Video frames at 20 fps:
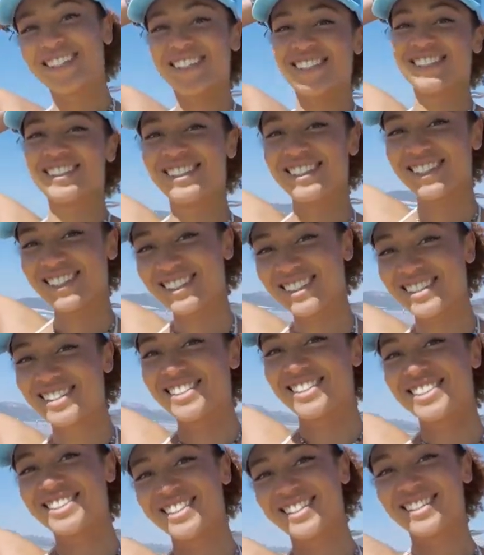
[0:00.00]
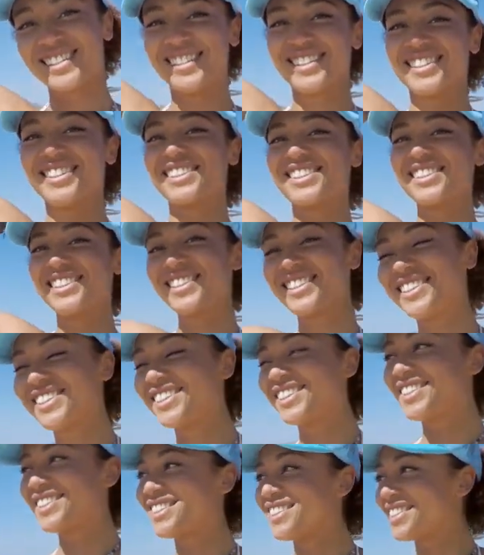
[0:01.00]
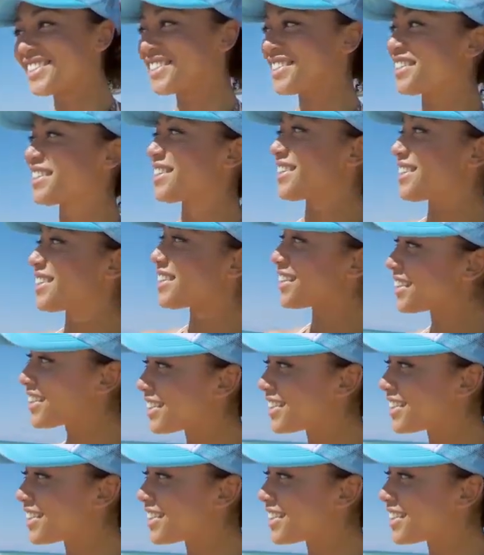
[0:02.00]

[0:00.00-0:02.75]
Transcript: 1995, Gardner's acting journey